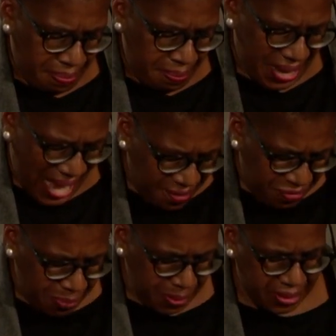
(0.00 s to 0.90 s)
But
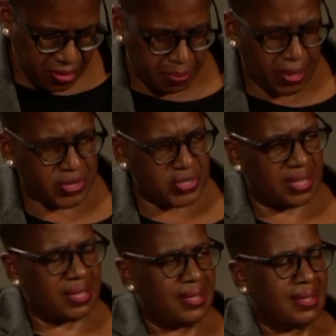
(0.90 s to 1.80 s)
every political
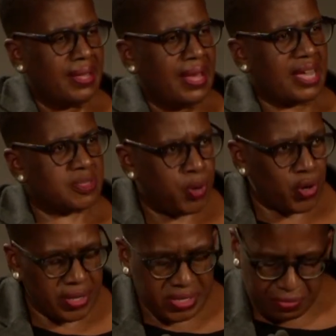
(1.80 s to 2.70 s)
party has
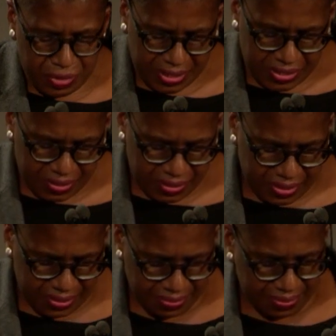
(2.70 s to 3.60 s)
pockets of
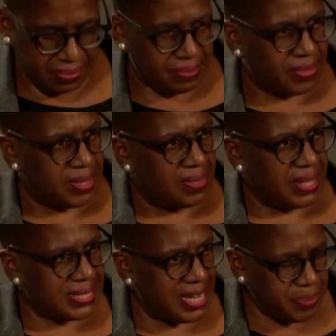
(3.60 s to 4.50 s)
resistance.
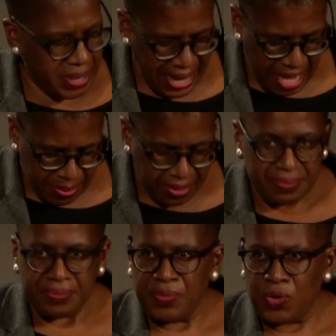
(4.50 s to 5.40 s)
There's Lesbian Labour,
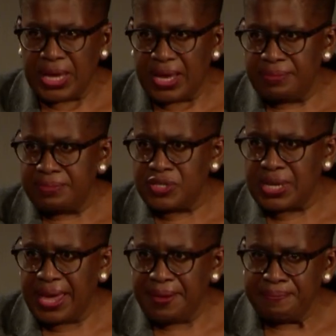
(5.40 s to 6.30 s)
you're here
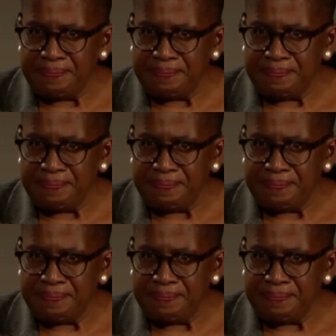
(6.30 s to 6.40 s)
today.